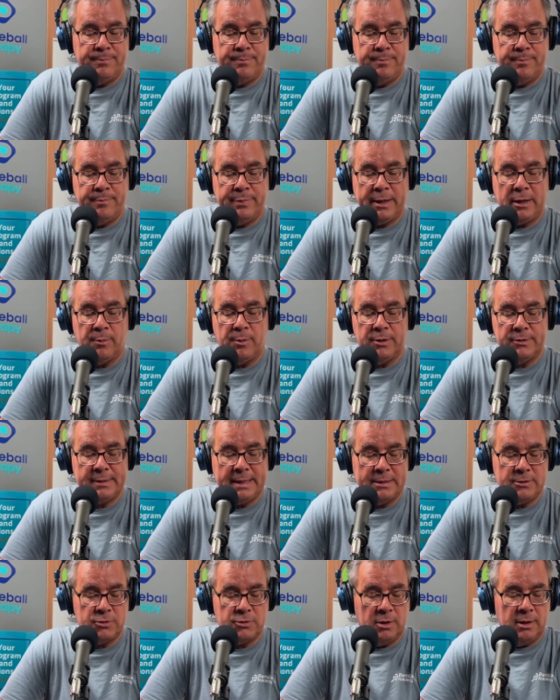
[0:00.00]
Pickleball
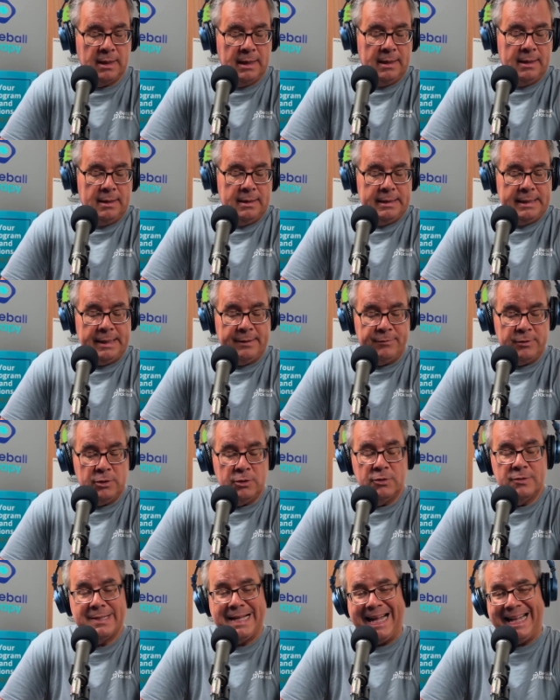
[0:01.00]
Central. If
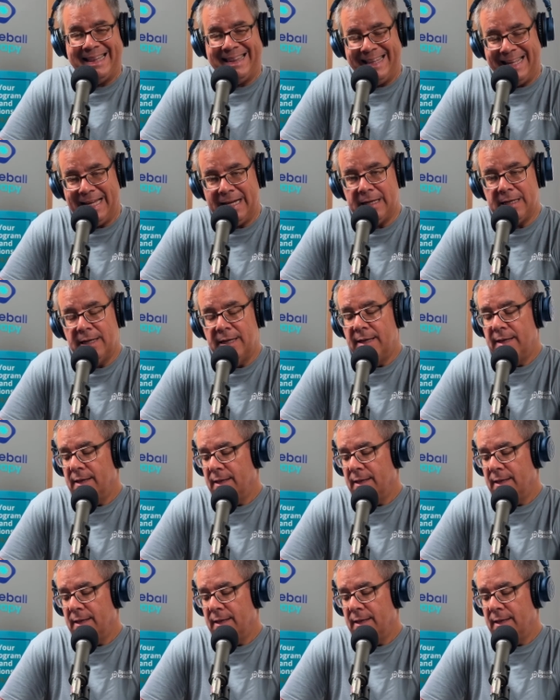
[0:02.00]
you use that link,